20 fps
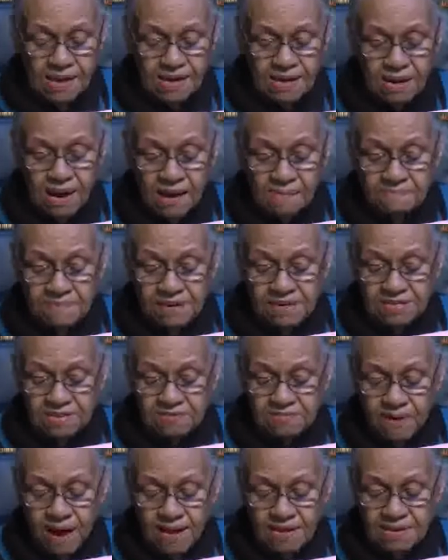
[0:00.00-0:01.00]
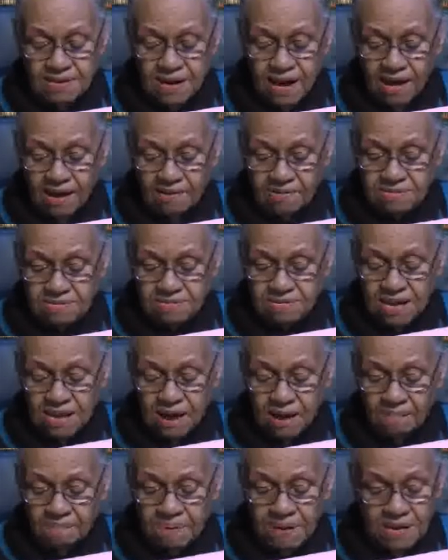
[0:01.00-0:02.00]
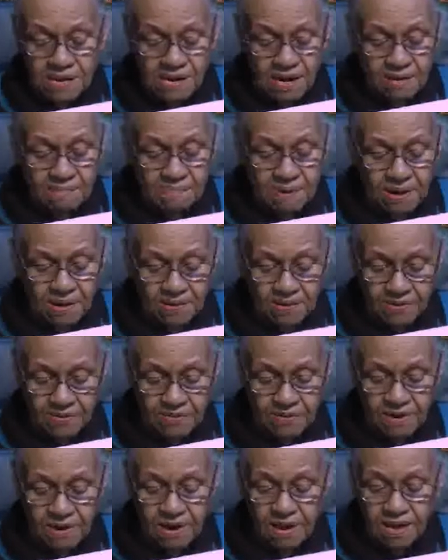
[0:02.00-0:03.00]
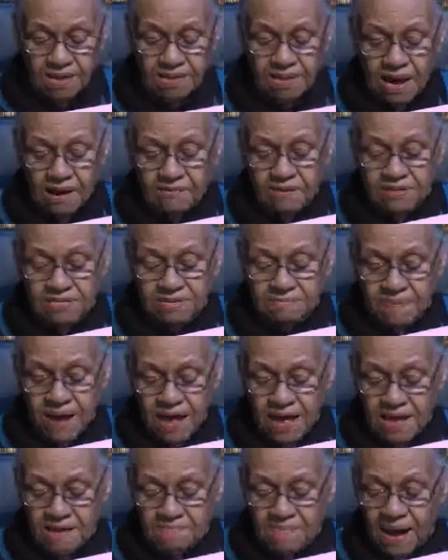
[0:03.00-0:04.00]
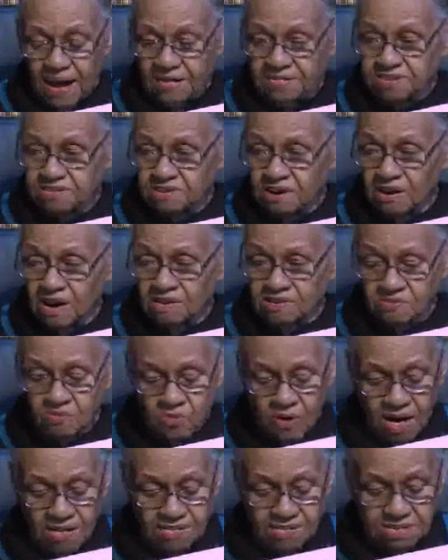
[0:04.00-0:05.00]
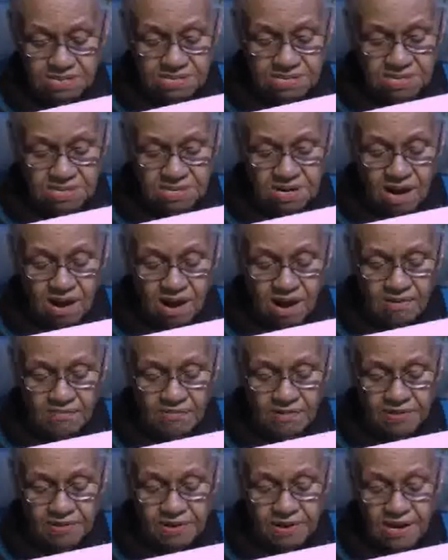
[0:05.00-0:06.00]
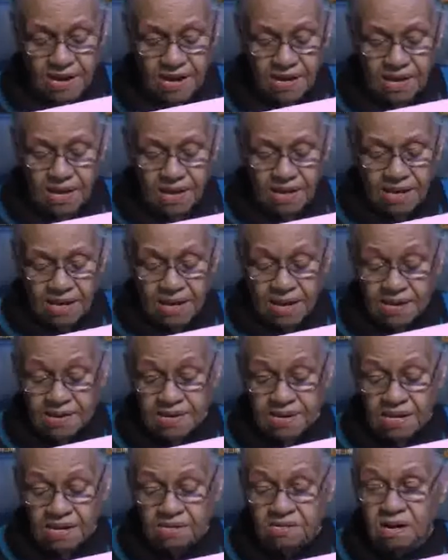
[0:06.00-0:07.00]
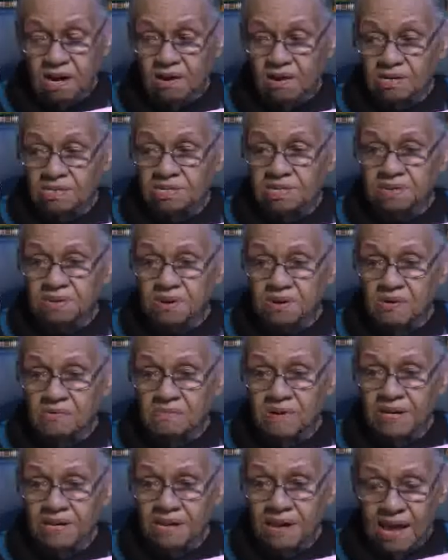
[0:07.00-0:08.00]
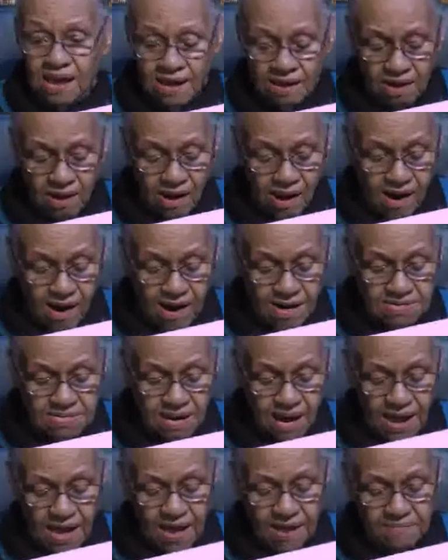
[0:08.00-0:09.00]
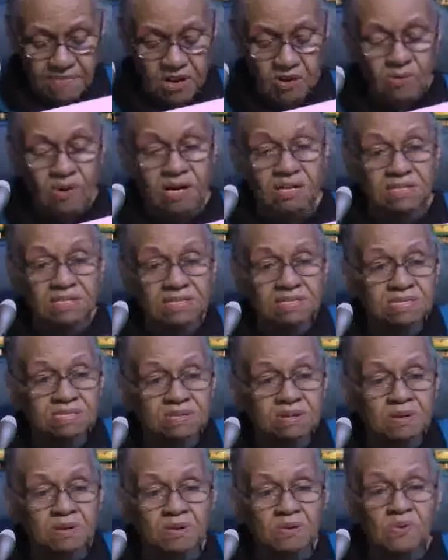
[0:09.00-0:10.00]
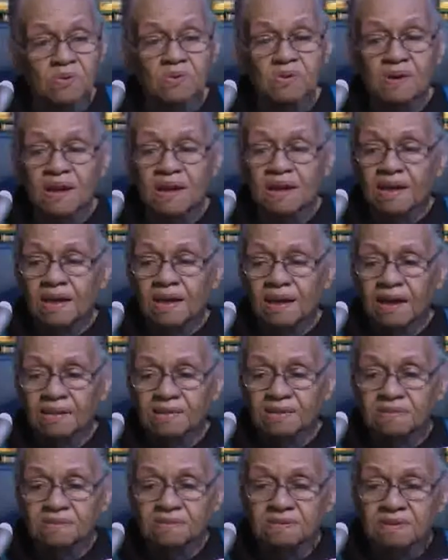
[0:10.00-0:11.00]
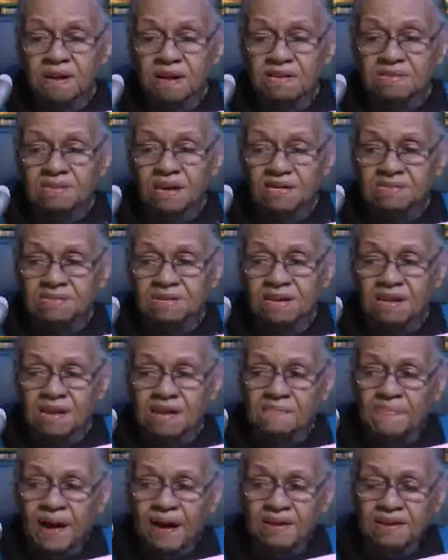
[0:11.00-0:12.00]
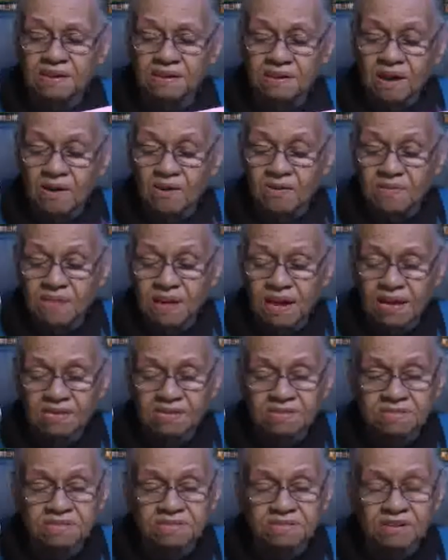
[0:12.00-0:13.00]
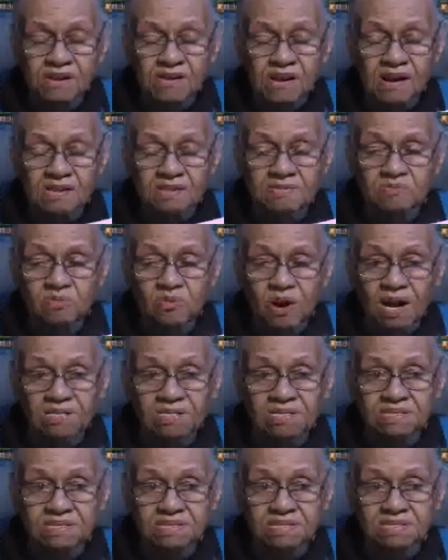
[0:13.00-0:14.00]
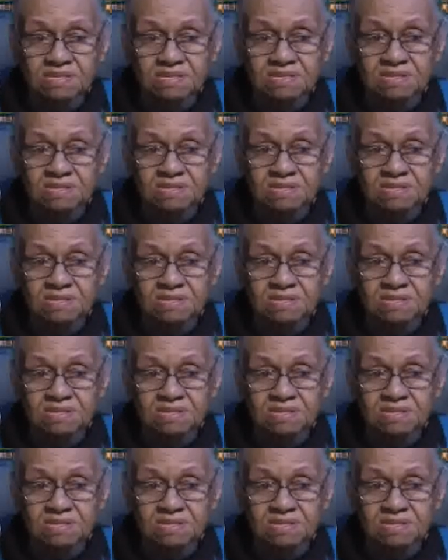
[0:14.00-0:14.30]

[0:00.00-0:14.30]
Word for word: Companies right now sell peanut butter that was made by George Washington Carver. He did go to school, but he had a hard time going to school. And do, does anybody know that George Washington